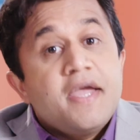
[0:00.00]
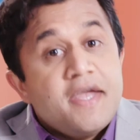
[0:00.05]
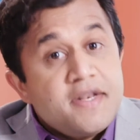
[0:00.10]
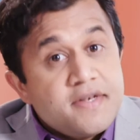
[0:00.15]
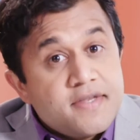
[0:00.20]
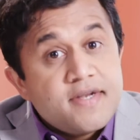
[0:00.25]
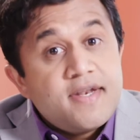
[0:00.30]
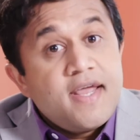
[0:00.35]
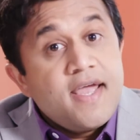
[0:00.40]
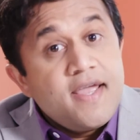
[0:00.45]
In
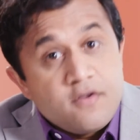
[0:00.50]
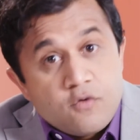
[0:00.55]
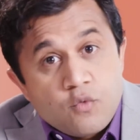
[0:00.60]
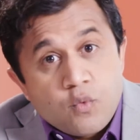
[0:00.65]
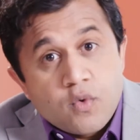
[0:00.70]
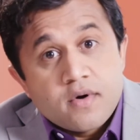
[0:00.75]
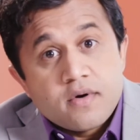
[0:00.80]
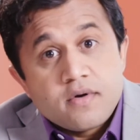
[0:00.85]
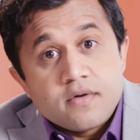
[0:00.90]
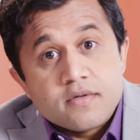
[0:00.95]
today's
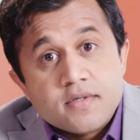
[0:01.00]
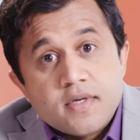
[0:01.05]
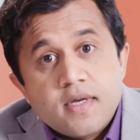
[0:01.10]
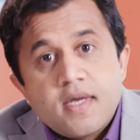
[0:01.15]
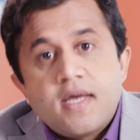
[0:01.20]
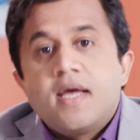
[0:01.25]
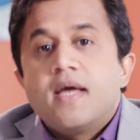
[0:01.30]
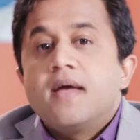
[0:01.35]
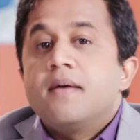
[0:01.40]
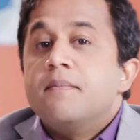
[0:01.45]
world,
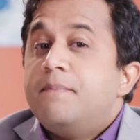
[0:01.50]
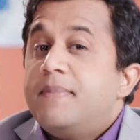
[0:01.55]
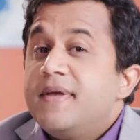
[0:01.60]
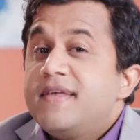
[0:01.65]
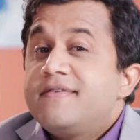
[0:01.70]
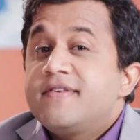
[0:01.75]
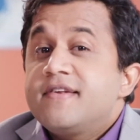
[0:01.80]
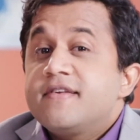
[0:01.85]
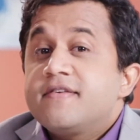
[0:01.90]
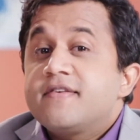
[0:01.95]

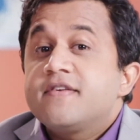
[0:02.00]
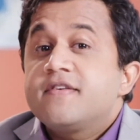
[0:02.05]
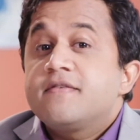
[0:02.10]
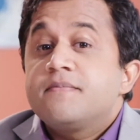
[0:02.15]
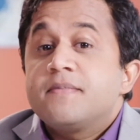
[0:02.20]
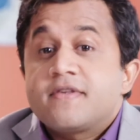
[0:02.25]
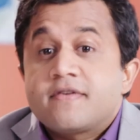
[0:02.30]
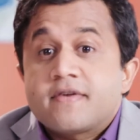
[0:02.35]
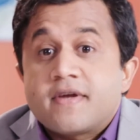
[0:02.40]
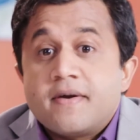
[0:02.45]
businesses
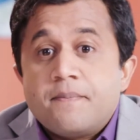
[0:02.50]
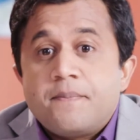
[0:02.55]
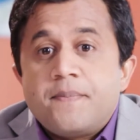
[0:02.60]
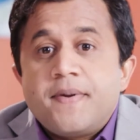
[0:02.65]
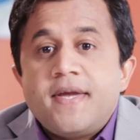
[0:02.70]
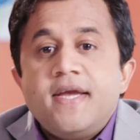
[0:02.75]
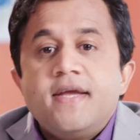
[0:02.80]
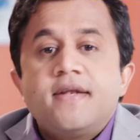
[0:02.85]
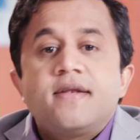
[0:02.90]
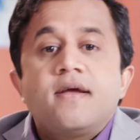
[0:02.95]
must
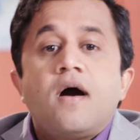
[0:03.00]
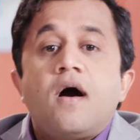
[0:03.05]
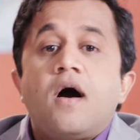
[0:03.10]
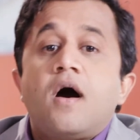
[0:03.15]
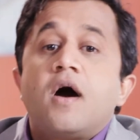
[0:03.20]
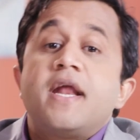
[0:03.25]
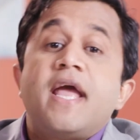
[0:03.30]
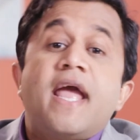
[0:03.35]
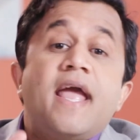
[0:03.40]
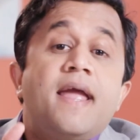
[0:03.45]
compete
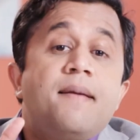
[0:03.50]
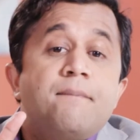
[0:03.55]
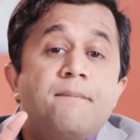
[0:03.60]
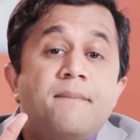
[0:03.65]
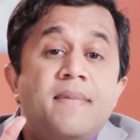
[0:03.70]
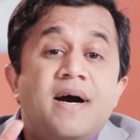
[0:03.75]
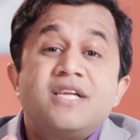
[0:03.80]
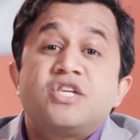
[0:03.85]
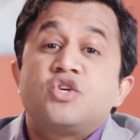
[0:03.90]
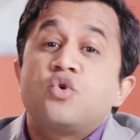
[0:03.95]
on a
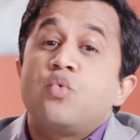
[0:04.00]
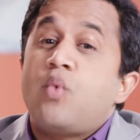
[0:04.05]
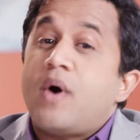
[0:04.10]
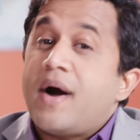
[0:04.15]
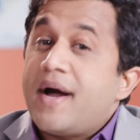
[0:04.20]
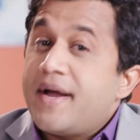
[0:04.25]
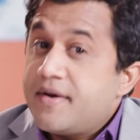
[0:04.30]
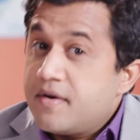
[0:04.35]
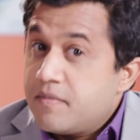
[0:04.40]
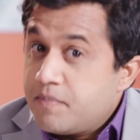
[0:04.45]
much
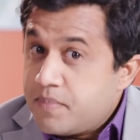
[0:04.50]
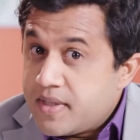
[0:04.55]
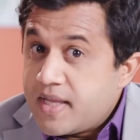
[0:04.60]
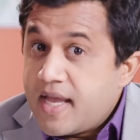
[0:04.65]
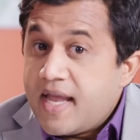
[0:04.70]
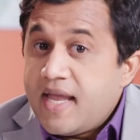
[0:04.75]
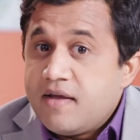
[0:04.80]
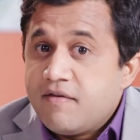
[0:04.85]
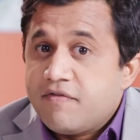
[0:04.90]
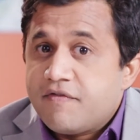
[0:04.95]
wider
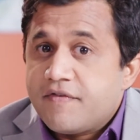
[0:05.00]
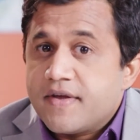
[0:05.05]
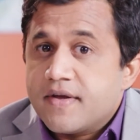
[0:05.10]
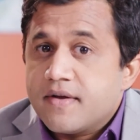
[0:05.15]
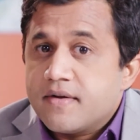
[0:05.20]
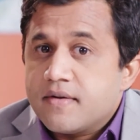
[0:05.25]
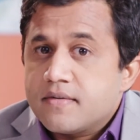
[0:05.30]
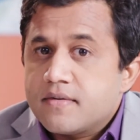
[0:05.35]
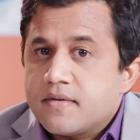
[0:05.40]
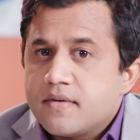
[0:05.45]
playing
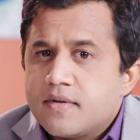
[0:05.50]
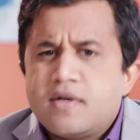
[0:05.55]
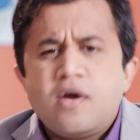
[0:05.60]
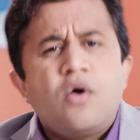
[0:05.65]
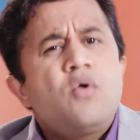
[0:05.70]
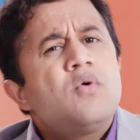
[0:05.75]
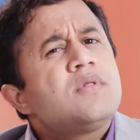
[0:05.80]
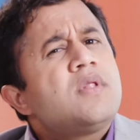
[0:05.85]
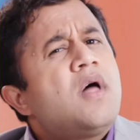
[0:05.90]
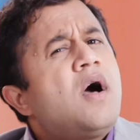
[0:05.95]
field,
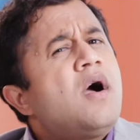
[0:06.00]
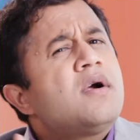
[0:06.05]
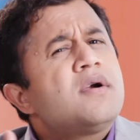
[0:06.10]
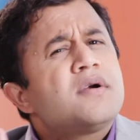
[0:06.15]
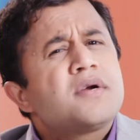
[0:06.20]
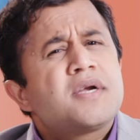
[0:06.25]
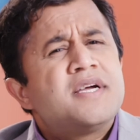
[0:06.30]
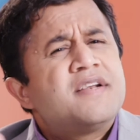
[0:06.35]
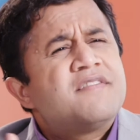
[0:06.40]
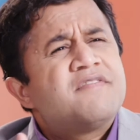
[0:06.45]
no longer
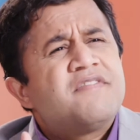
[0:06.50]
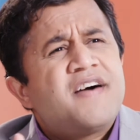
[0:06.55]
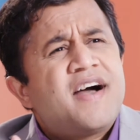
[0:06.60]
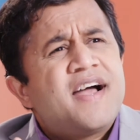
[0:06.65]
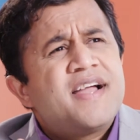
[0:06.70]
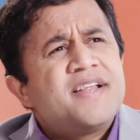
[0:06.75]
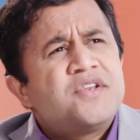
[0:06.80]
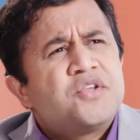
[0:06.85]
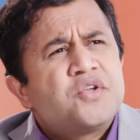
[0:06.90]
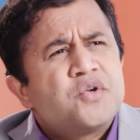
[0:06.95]

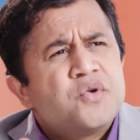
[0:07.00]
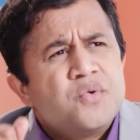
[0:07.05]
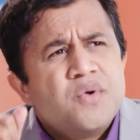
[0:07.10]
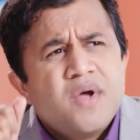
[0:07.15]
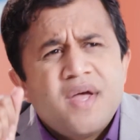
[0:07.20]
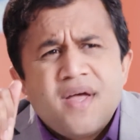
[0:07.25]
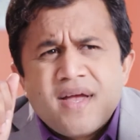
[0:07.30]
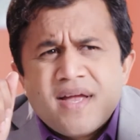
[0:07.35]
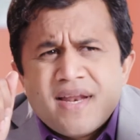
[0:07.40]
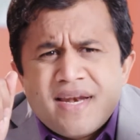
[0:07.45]
confined to
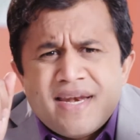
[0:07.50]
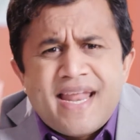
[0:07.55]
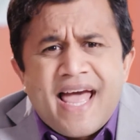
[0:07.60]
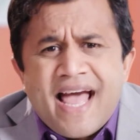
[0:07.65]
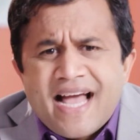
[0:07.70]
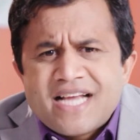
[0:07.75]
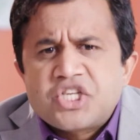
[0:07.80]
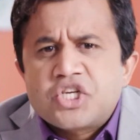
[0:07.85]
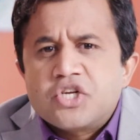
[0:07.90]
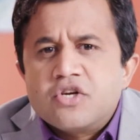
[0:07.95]

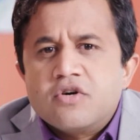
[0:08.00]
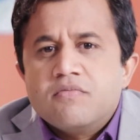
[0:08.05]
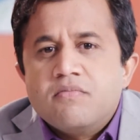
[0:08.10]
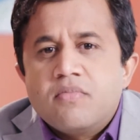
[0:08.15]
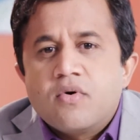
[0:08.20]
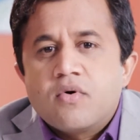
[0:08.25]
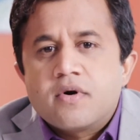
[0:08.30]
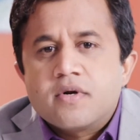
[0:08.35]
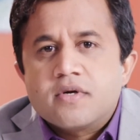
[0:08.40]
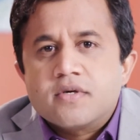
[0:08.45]
national
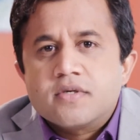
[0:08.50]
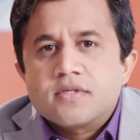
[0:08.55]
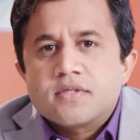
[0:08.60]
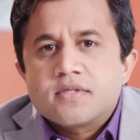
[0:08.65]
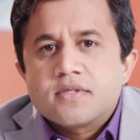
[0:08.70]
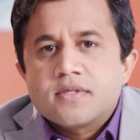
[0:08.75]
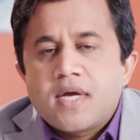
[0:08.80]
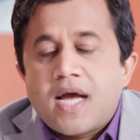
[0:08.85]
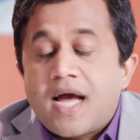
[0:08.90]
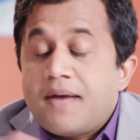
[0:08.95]

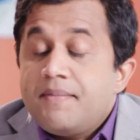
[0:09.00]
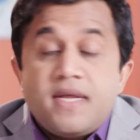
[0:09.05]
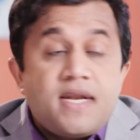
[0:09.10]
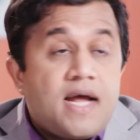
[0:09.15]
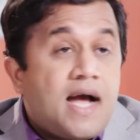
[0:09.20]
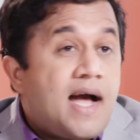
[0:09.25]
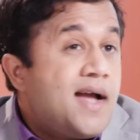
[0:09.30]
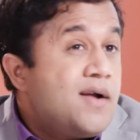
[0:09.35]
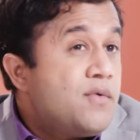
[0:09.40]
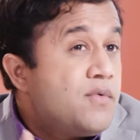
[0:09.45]
borders. I mean,
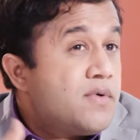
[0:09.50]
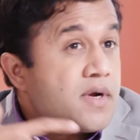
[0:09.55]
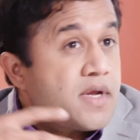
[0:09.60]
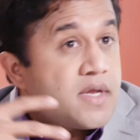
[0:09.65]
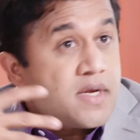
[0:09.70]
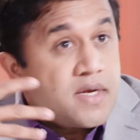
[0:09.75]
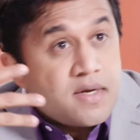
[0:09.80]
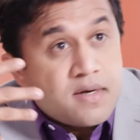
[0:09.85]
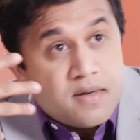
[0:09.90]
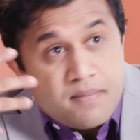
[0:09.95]
I work
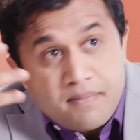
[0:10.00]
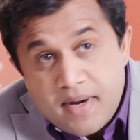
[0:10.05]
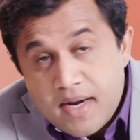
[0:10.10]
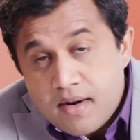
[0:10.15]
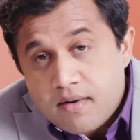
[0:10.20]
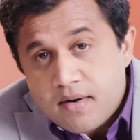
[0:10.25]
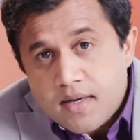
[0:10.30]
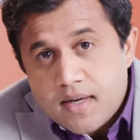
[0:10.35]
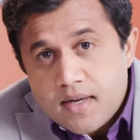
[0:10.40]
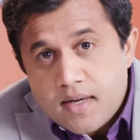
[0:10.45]
in
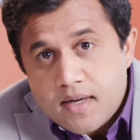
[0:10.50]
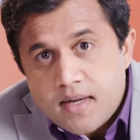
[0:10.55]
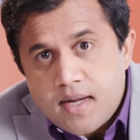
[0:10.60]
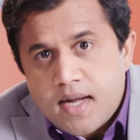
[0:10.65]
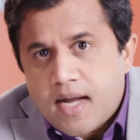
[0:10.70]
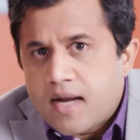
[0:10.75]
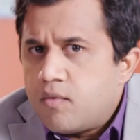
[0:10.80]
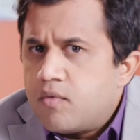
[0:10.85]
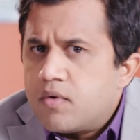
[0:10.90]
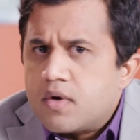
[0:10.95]
America,
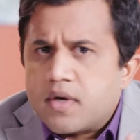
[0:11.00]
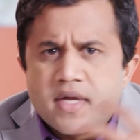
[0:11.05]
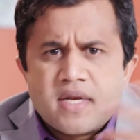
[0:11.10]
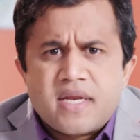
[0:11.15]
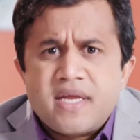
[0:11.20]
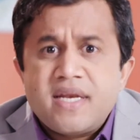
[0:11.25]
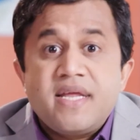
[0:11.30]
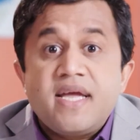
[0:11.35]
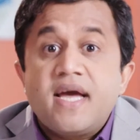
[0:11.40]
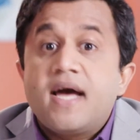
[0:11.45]
I work in
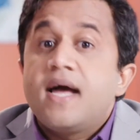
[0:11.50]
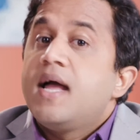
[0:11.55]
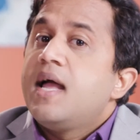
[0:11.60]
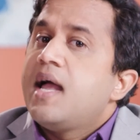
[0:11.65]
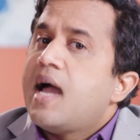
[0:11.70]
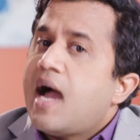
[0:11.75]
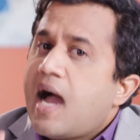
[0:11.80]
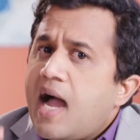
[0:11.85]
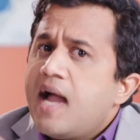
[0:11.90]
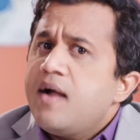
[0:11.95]
India,
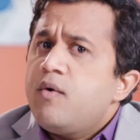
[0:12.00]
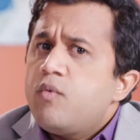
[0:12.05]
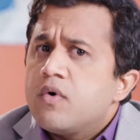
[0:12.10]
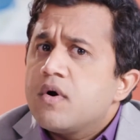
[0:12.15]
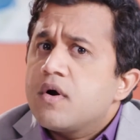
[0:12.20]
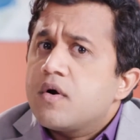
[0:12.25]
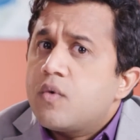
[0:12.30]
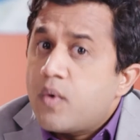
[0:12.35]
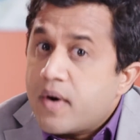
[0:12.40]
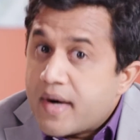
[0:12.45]
I
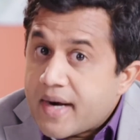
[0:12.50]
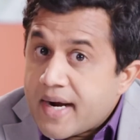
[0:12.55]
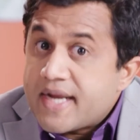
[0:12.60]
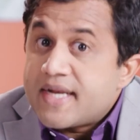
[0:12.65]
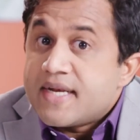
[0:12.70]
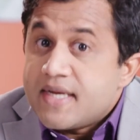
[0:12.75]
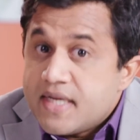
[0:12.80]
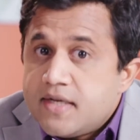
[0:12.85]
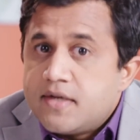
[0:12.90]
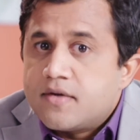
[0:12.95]
work where I
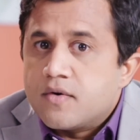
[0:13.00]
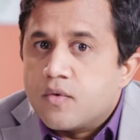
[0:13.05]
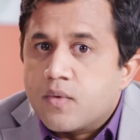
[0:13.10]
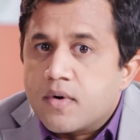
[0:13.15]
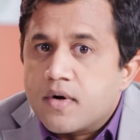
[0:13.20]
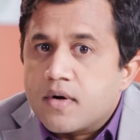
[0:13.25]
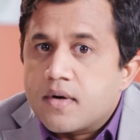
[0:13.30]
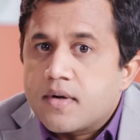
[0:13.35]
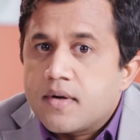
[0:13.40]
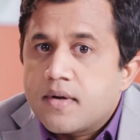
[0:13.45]
need to
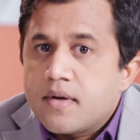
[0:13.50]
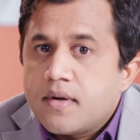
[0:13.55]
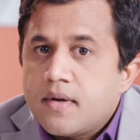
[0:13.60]
work.